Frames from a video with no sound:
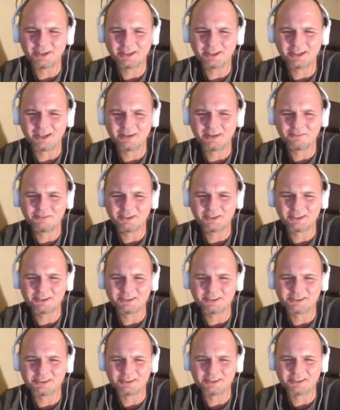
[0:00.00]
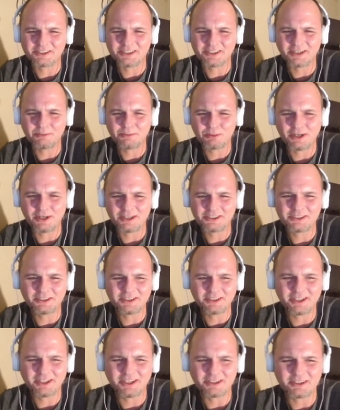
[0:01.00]
daughter and my girlfriend and the daughter
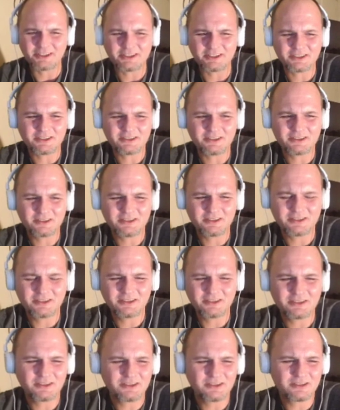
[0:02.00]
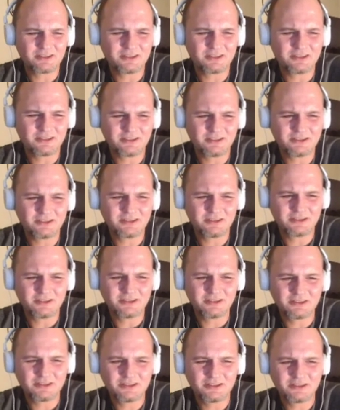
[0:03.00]
were shopping in the town. They were less than a
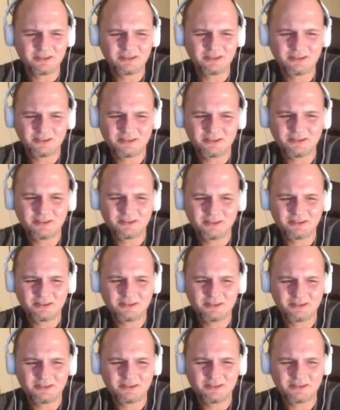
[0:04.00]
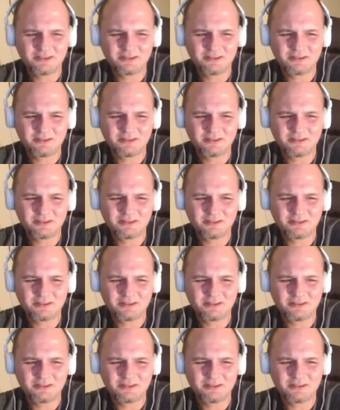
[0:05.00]
mile from when that bomb went off. Like,